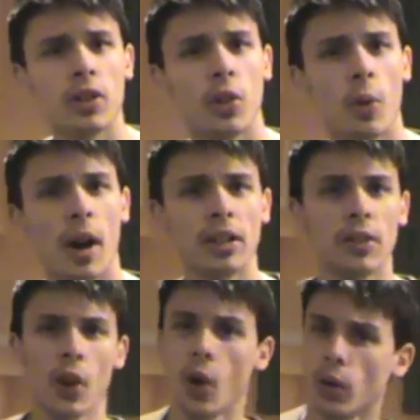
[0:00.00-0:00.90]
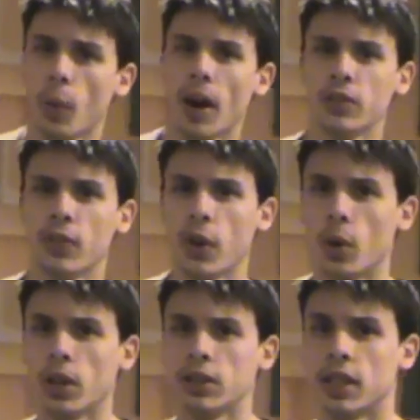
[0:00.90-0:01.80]
to The Wild Review. I'm The Wild
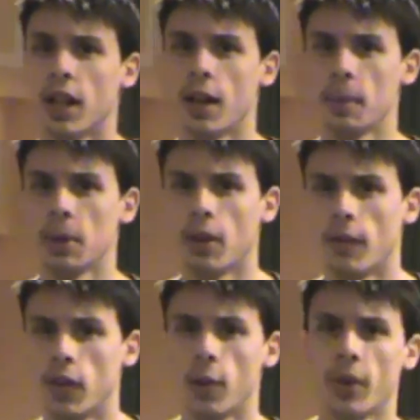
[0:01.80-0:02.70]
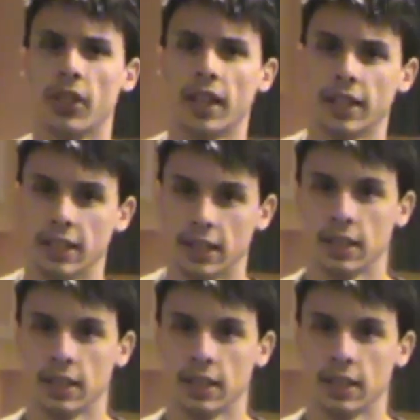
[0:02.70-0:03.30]
Reviewer, and today I'm going to review a thing.